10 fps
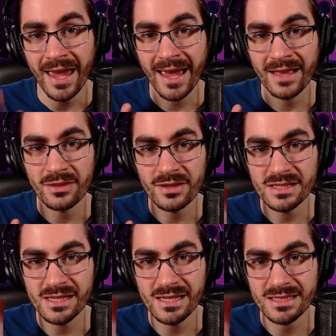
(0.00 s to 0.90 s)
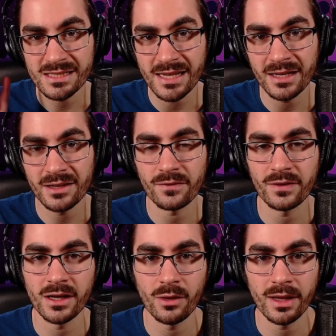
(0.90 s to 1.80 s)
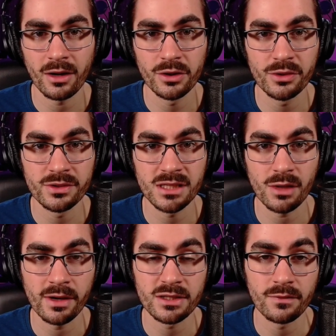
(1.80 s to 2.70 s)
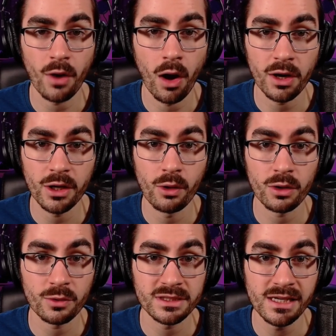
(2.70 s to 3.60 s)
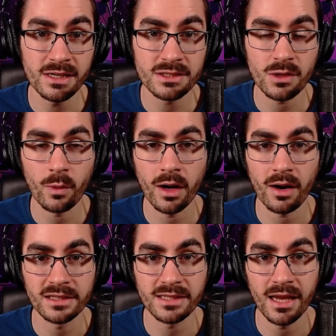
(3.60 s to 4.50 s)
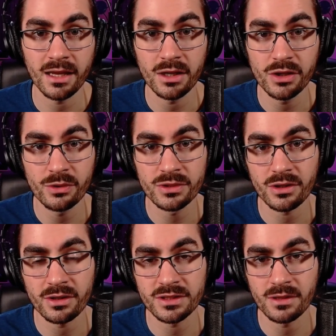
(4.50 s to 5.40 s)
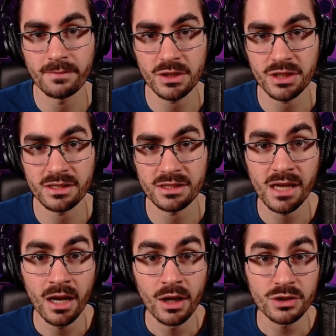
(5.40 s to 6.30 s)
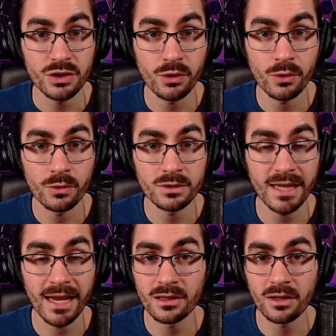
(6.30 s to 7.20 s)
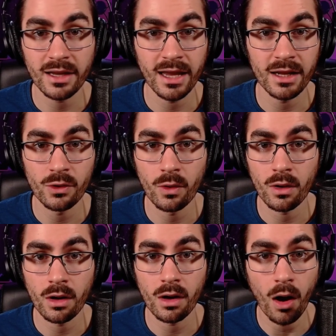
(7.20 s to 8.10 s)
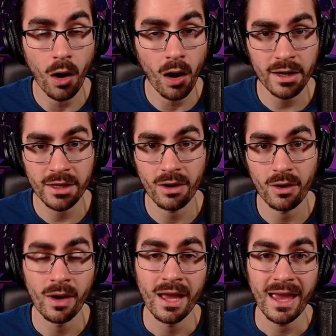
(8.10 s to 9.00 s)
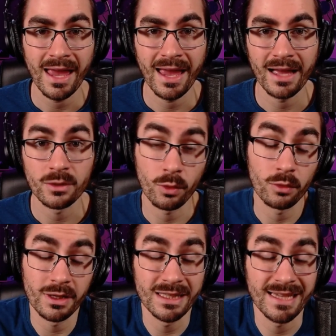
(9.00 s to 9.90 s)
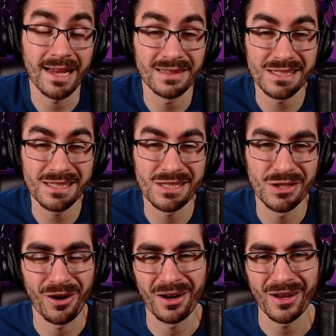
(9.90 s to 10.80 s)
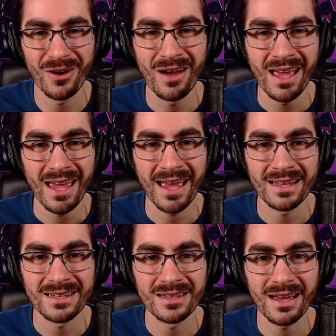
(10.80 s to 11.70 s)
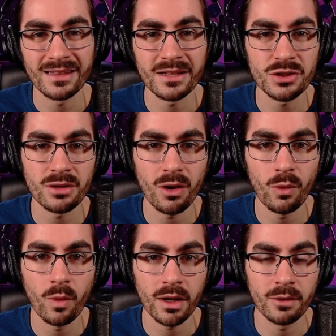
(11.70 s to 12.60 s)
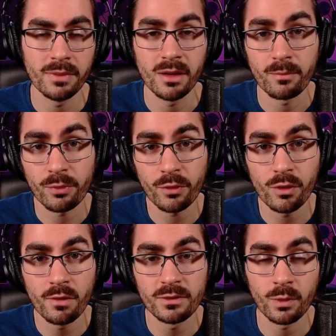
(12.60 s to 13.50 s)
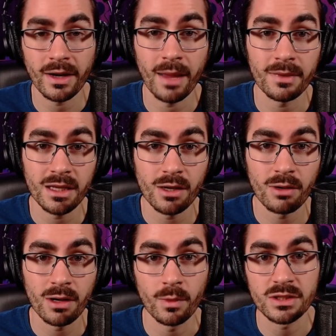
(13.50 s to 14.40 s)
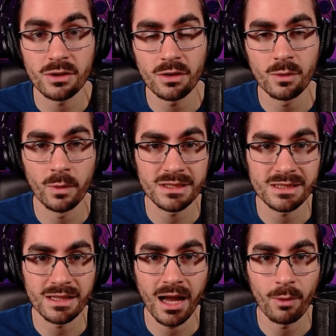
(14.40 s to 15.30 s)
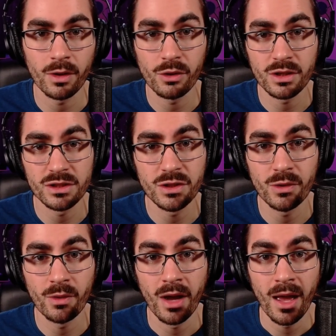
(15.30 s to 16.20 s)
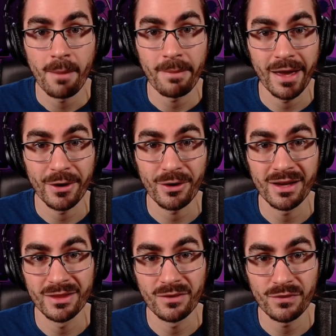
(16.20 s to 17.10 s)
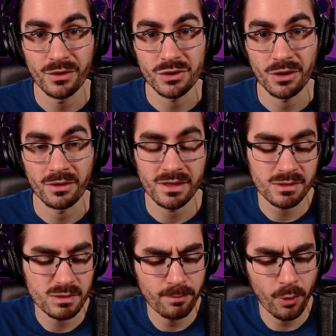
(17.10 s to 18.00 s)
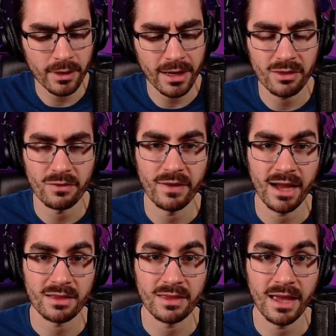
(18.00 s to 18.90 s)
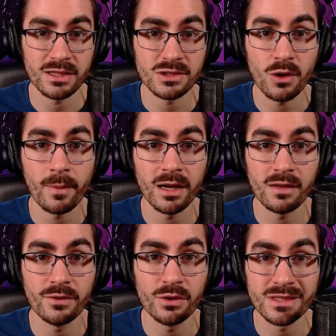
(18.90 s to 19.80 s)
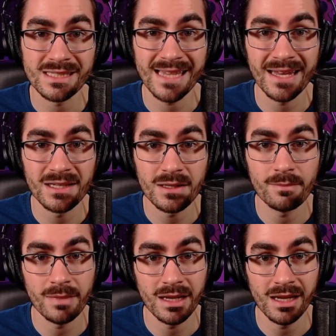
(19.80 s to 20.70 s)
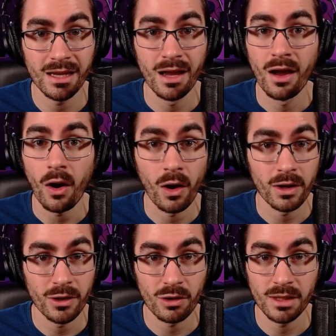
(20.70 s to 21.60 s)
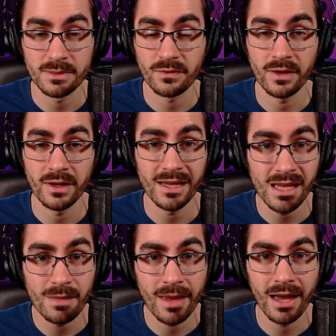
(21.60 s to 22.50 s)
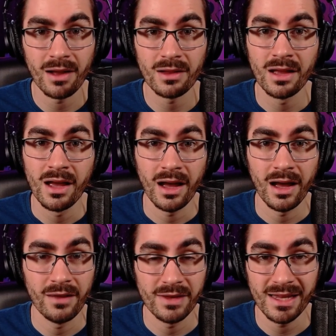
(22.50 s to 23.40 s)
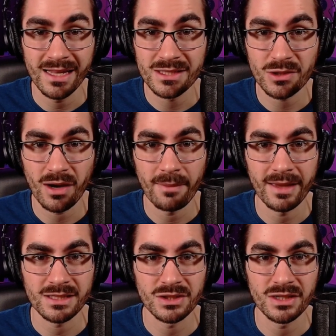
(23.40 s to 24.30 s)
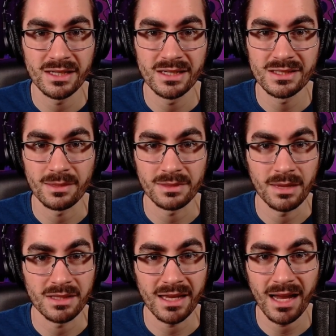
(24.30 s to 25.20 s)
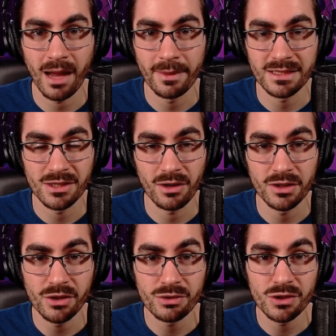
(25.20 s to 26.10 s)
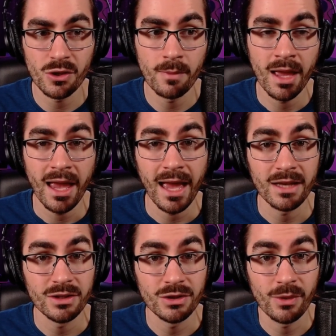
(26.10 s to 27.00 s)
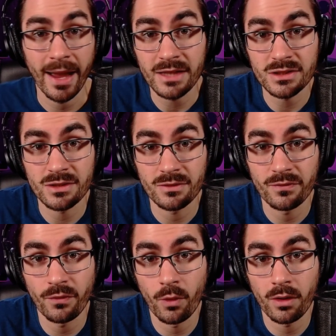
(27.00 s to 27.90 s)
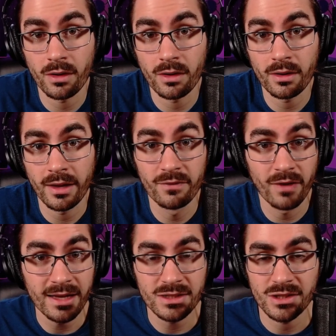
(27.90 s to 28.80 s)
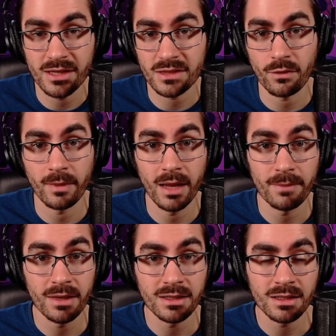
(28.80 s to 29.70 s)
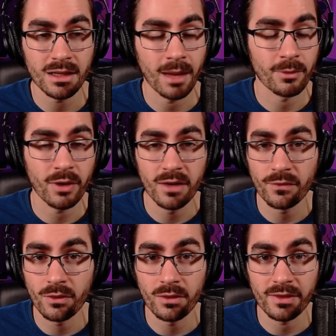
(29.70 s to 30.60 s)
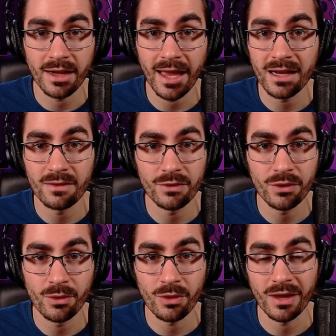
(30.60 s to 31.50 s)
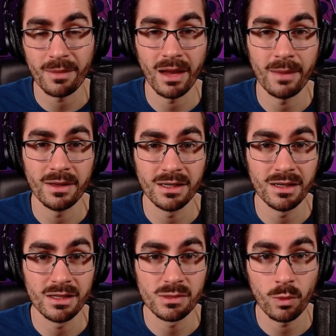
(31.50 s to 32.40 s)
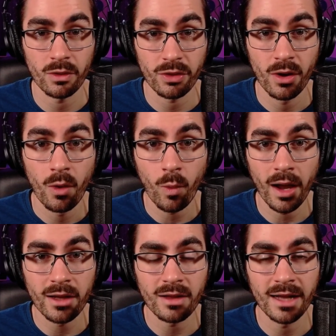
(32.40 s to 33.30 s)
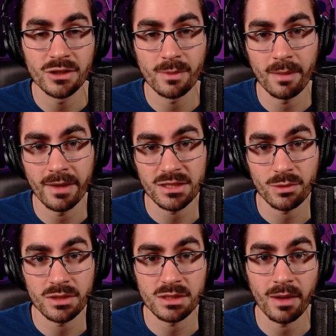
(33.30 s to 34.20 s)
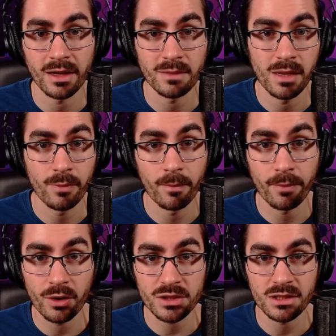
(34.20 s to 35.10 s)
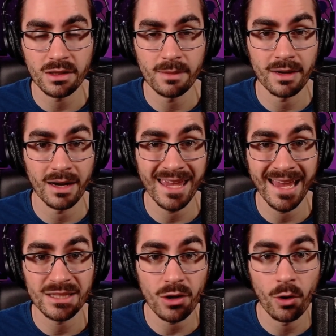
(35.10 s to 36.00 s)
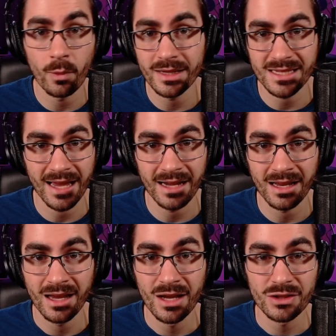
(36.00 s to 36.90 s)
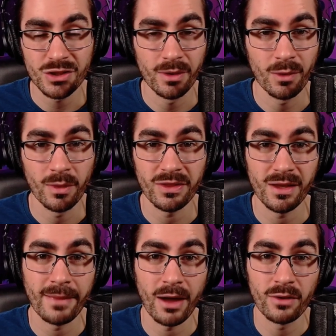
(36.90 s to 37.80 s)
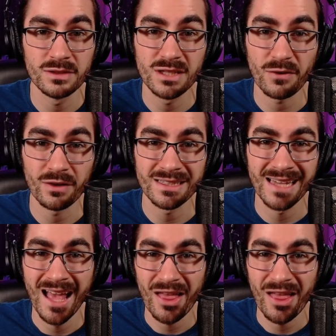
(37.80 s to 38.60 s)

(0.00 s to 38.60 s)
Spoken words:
And this is the second video in our new series of audio critiques, where I take user submissions to take a look at your audio, and we'll really take a listen to your audio and let you know what could be improved, what I'm hearing, what's good, what's not, what you could do better in the future. This was born out of the fact that so many of you send me audio clips via email, via Instagram messages, sometimes in the comments here on YouTube, and you ask for advice, you ask for my opinion. I'm grateful that any of you think my opinion is worthwhile. I do my best to respond to people personally, but I can't always get to it with the amount of different